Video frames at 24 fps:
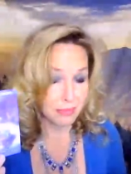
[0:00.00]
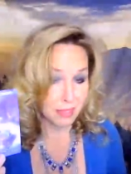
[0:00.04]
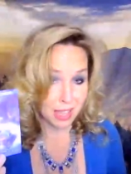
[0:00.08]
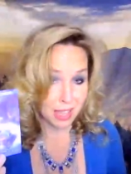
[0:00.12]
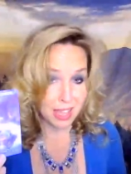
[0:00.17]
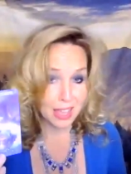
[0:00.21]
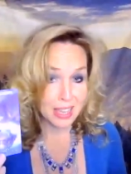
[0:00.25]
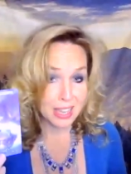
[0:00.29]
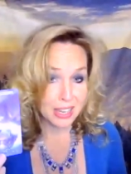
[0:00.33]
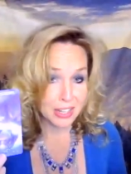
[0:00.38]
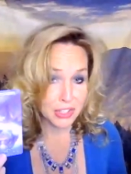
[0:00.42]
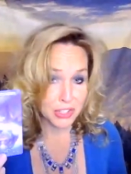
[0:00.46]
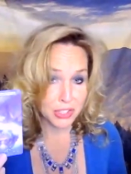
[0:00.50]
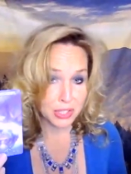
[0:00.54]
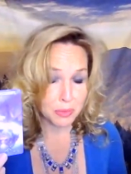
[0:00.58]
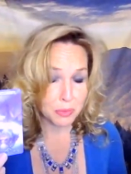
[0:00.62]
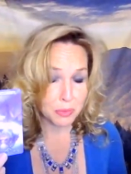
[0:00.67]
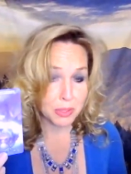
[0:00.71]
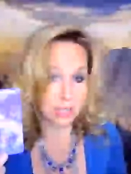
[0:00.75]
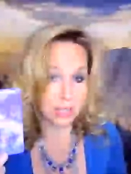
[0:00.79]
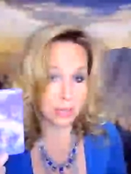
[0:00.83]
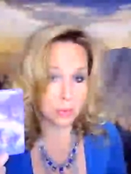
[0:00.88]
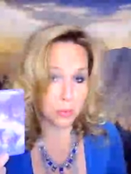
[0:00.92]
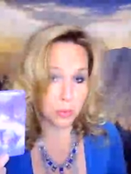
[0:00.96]
I actually
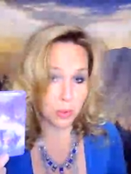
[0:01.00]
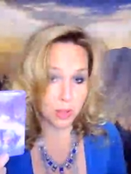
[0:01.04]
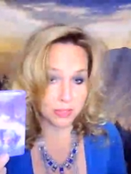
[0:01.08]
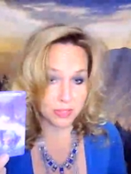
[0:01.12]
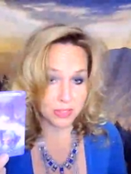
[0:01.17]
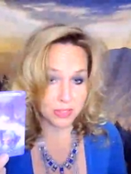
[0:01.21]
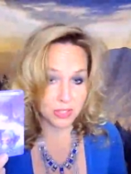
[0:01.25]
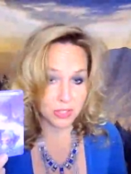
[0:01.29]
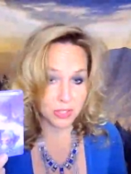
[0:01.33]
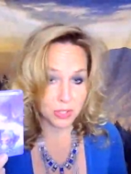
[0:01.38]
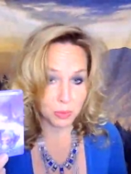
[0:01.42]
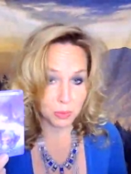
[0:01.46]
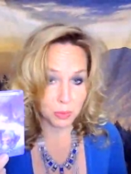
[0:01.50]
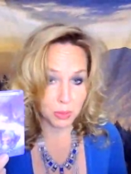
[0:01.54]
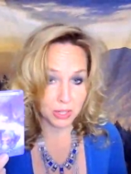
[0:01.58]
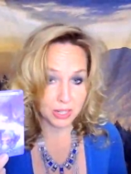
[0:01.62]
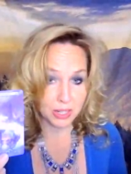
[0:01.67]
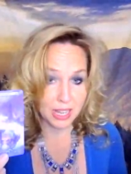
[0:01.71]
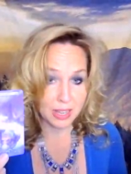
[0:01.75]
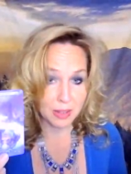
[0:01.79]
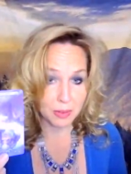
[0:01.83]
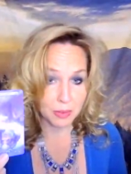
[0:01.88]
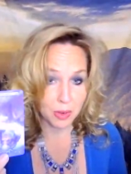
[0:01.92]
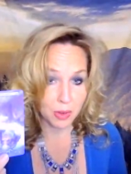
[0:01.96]
really want this to work
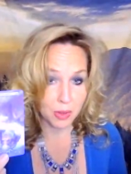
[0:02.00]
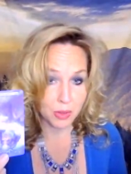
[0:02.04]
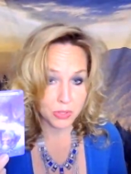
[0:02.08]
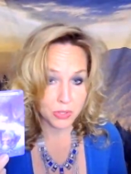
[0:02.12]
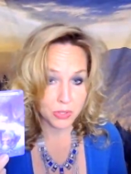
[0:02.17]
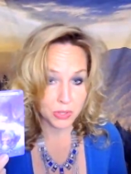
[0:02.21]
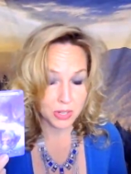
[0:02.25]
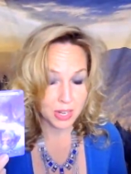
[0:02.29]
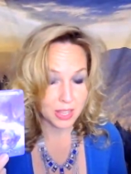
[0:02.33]
out also.